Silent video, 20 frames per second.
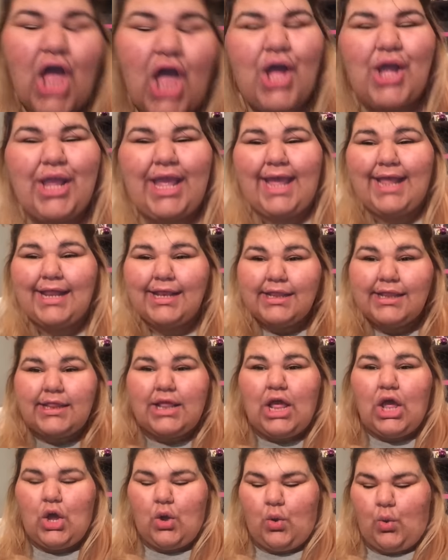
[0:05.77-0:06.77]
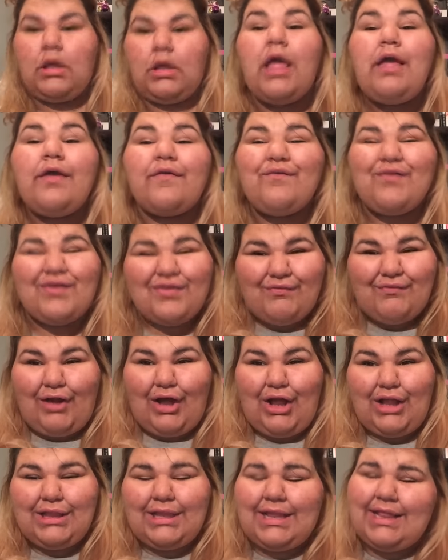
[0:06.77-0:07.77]
Okay, so first of
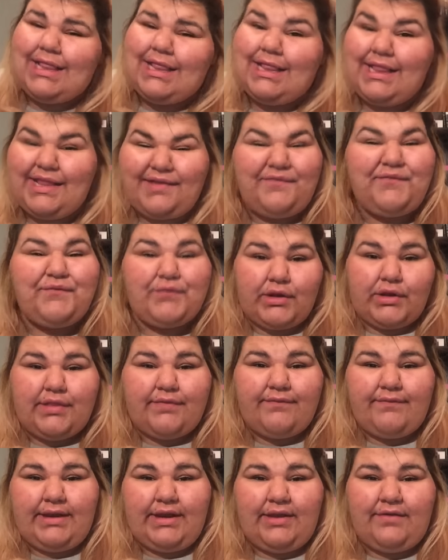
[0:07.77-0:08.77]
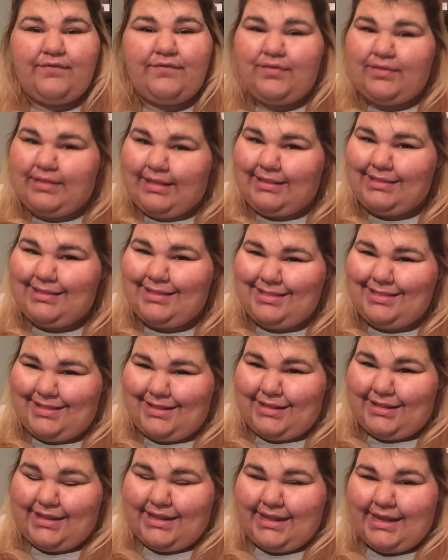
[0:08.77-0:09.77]
all, this is the first video of
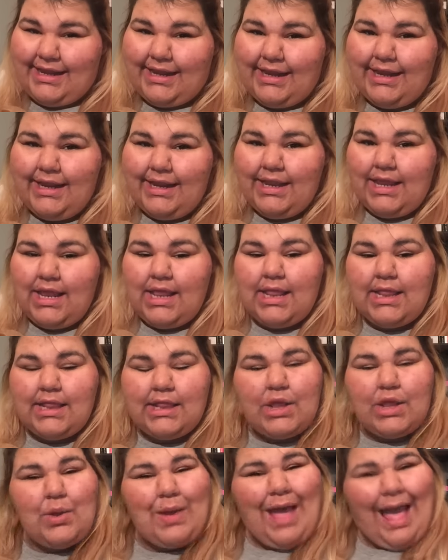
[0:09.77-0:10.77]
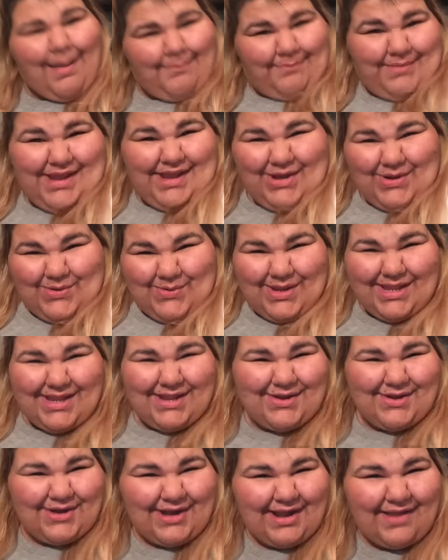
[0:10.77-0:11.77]
2016. So happy New
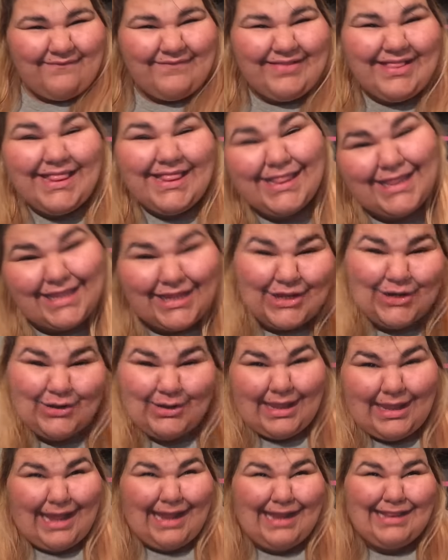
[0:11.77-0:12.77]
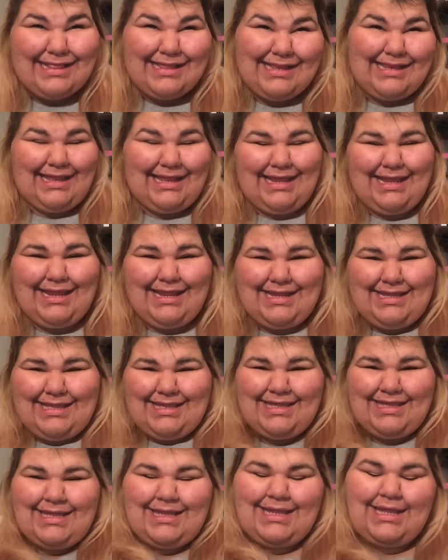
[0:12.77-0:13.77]
Year. Haven't seen you guys in
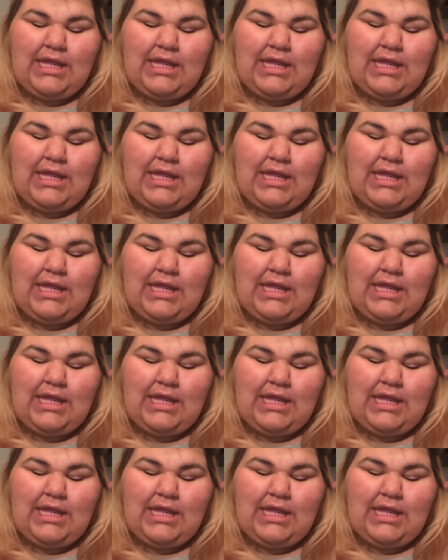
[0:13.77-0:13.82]
like